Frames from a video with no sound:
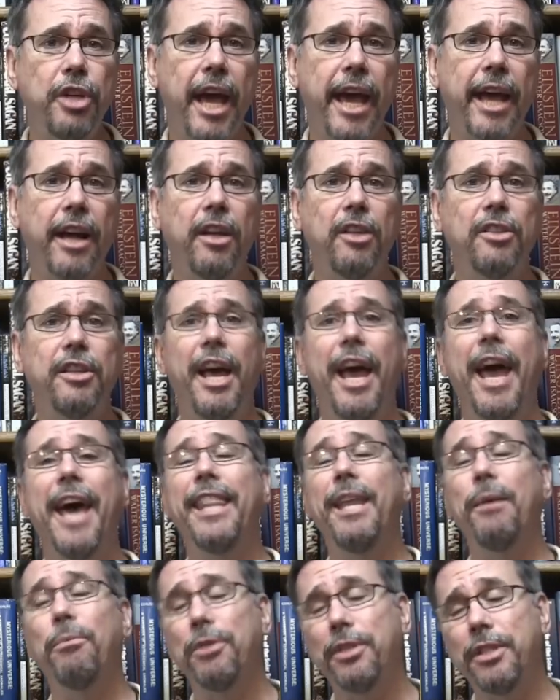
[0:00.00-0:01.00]
channels
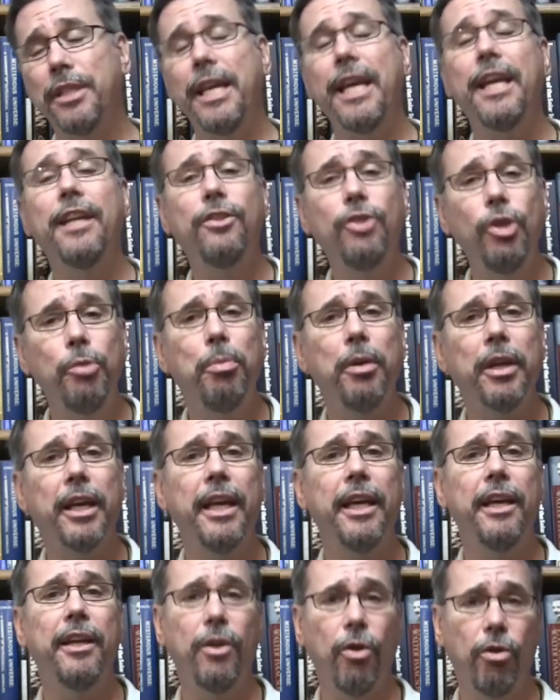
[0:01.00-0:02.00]
and they were seeing
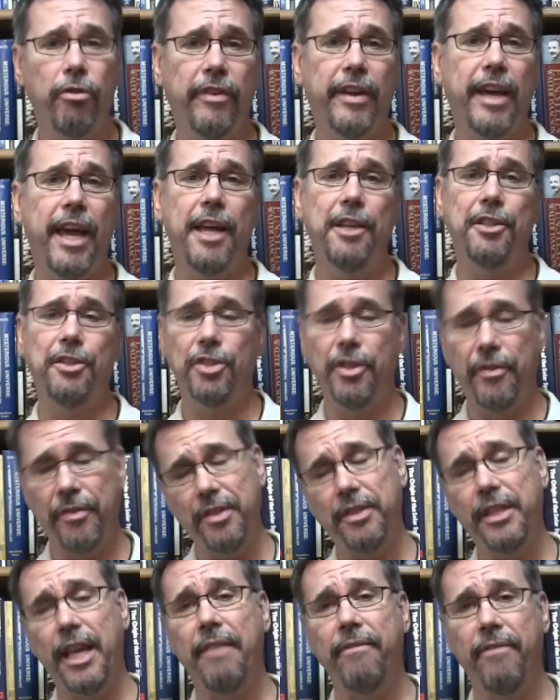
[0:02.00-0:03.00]
duplicate notifications
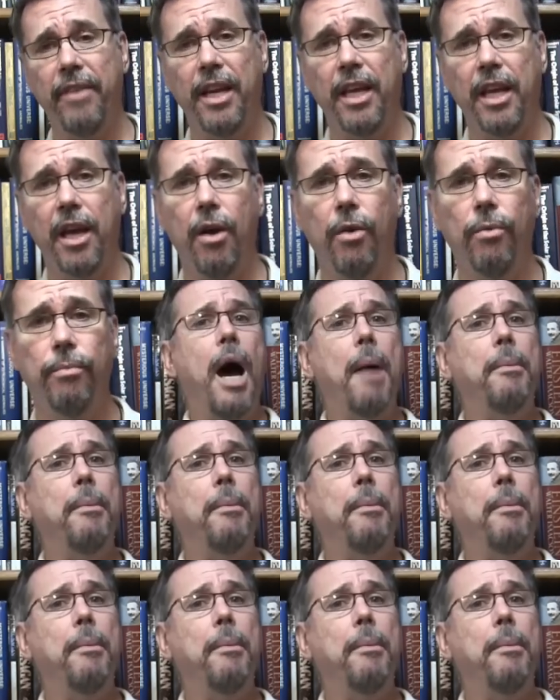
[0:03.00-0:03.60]
of the same video.